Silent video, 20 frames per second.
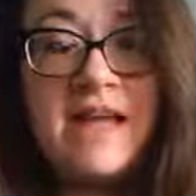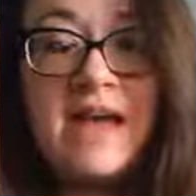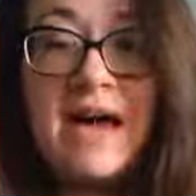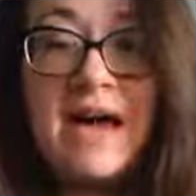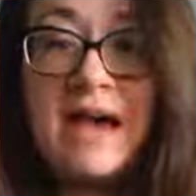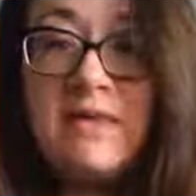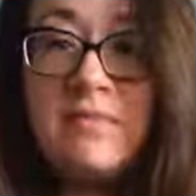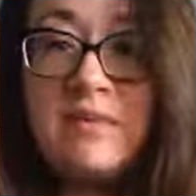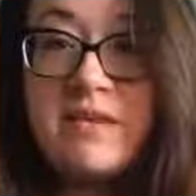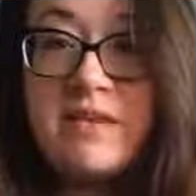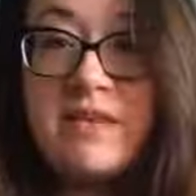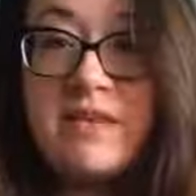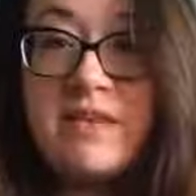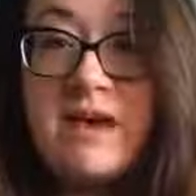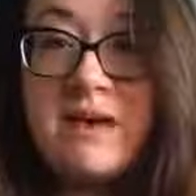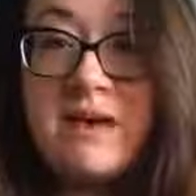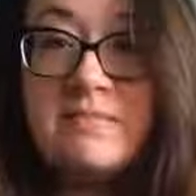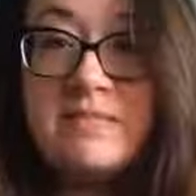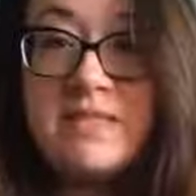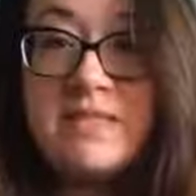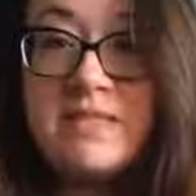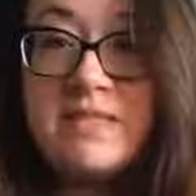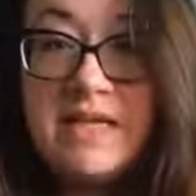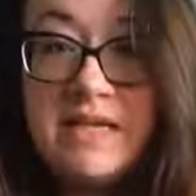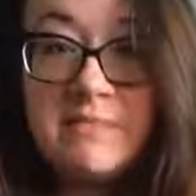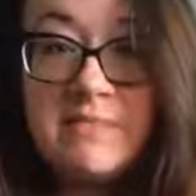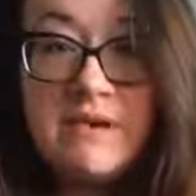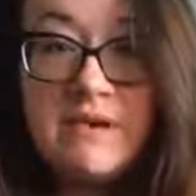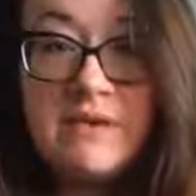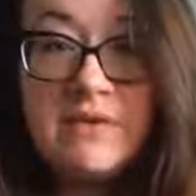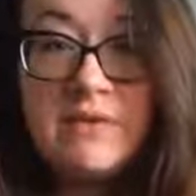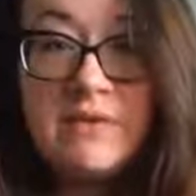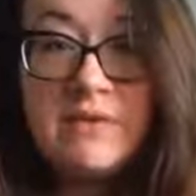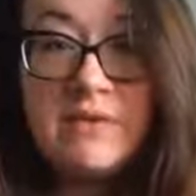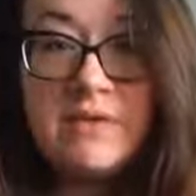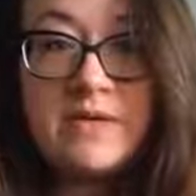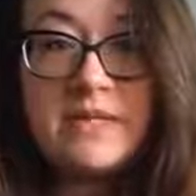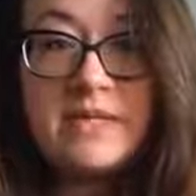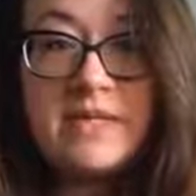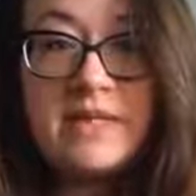they had with them Seaman, who
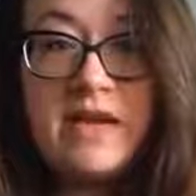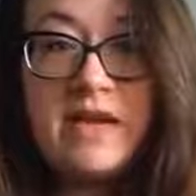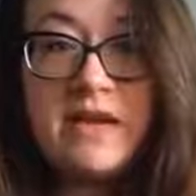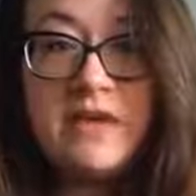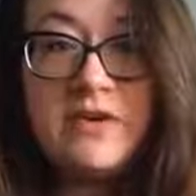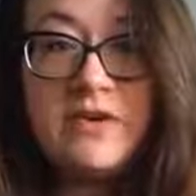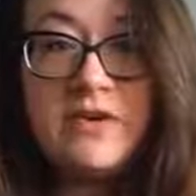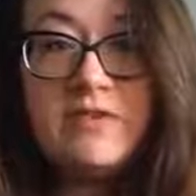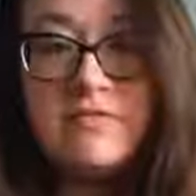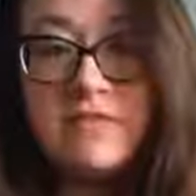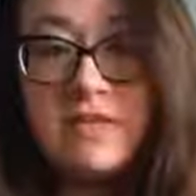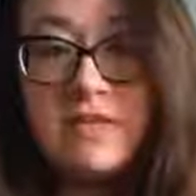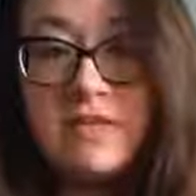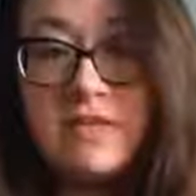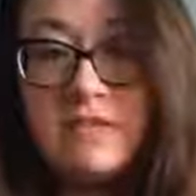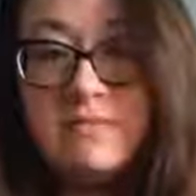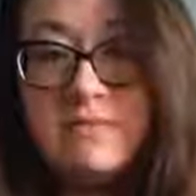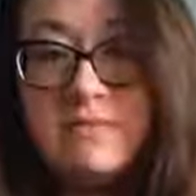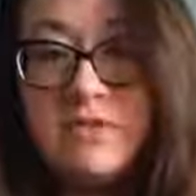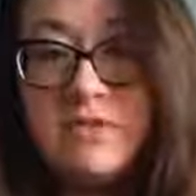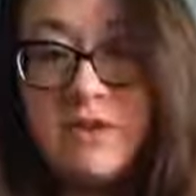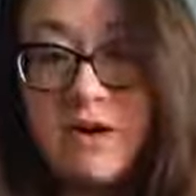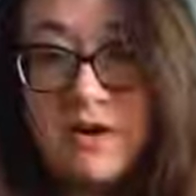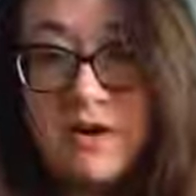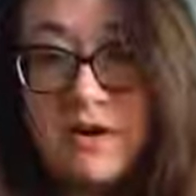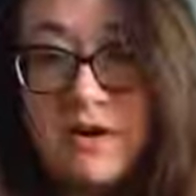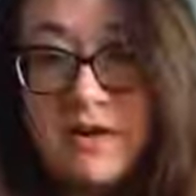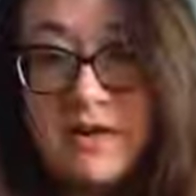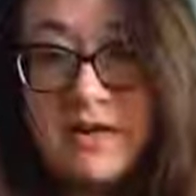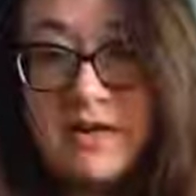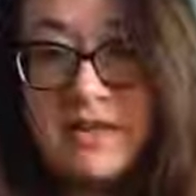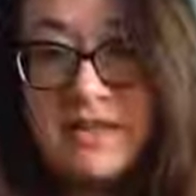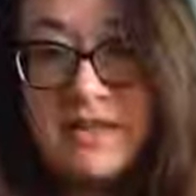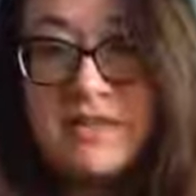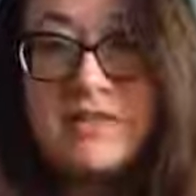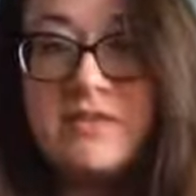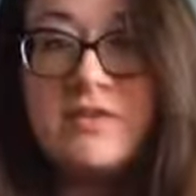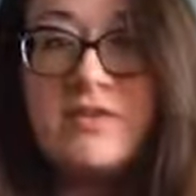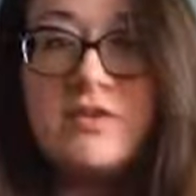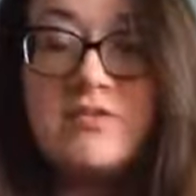was a Newfoundland dog
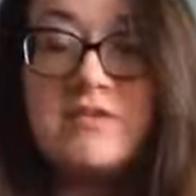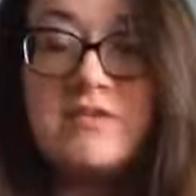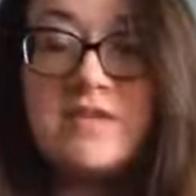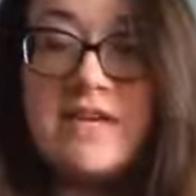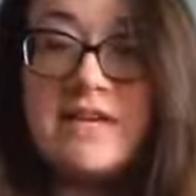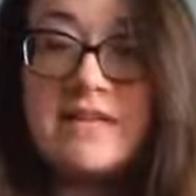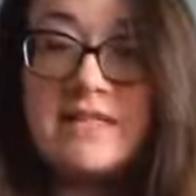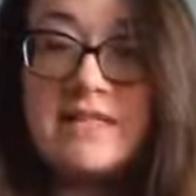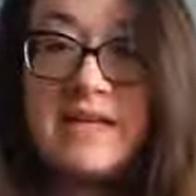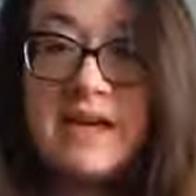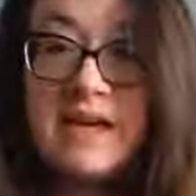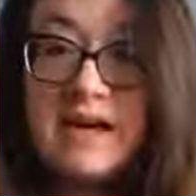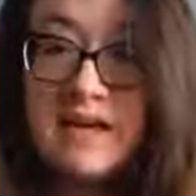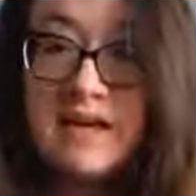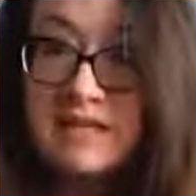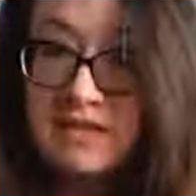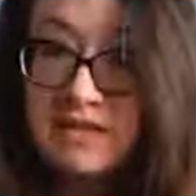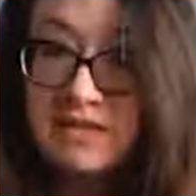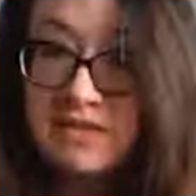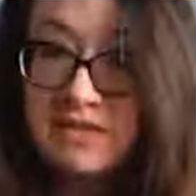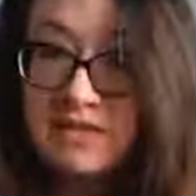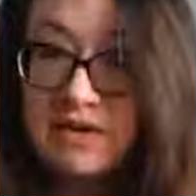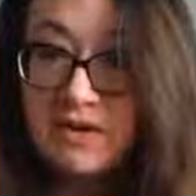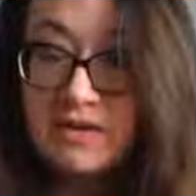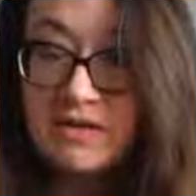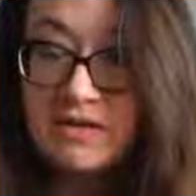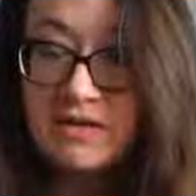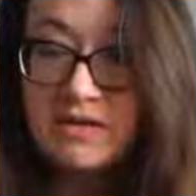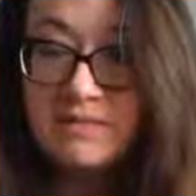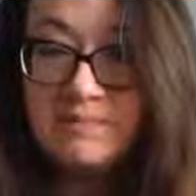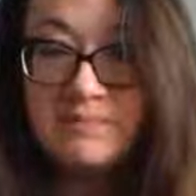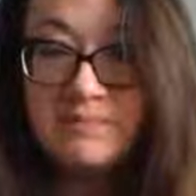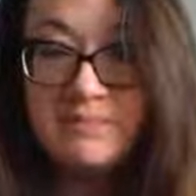that served as a hunting dog.